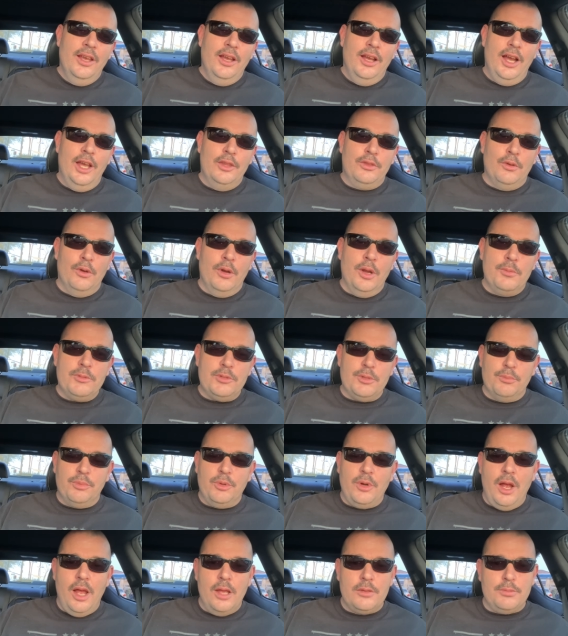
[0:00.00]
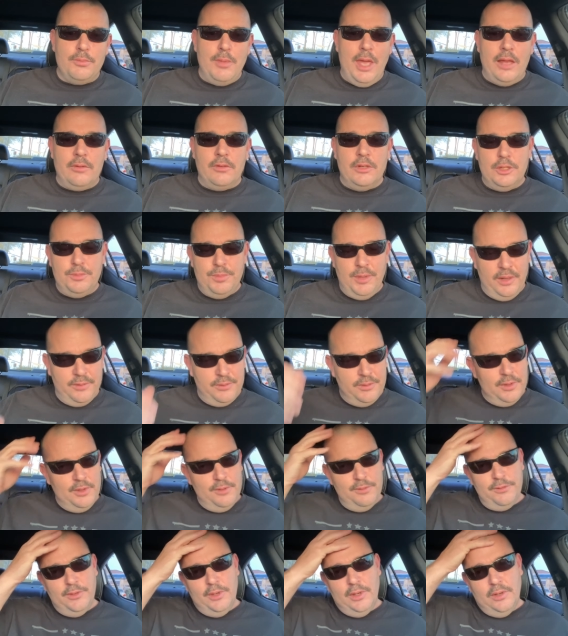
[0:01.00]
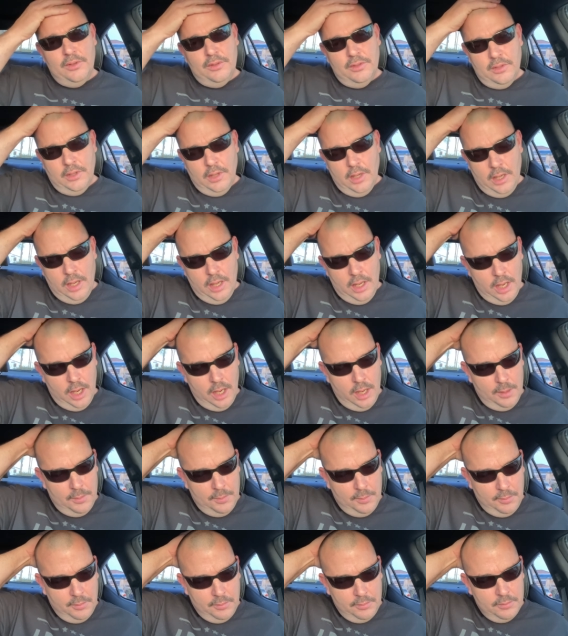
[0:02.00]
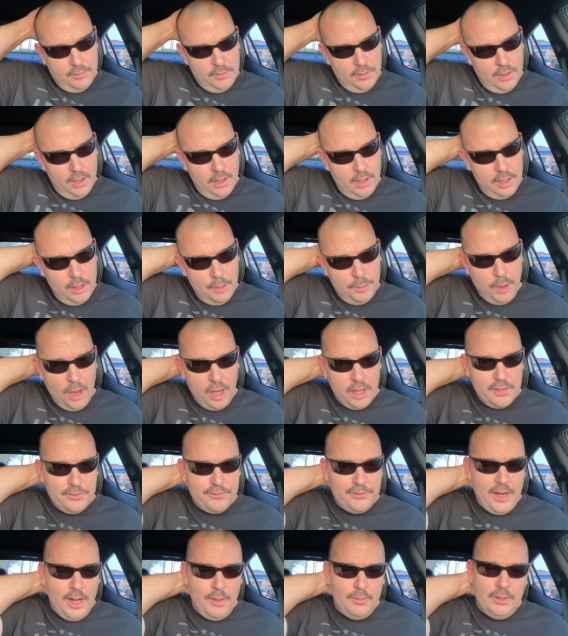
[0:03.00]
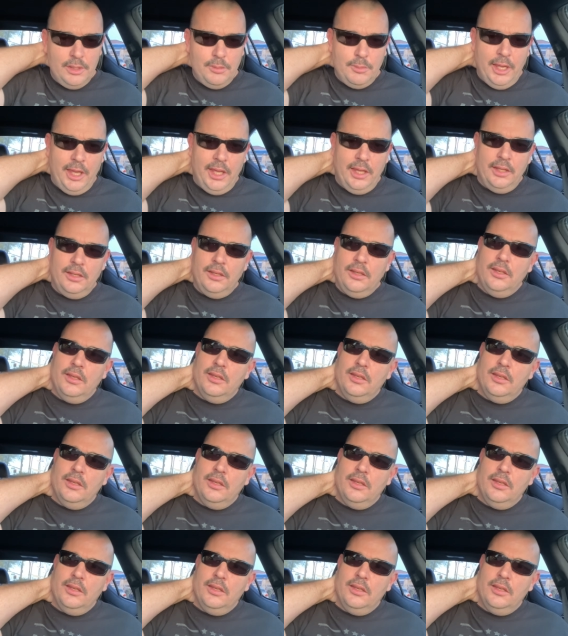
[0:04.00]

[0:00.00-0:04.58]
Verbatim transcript: I threw him some props. Mad respect for you, Phil. Um, you're part of the family, man.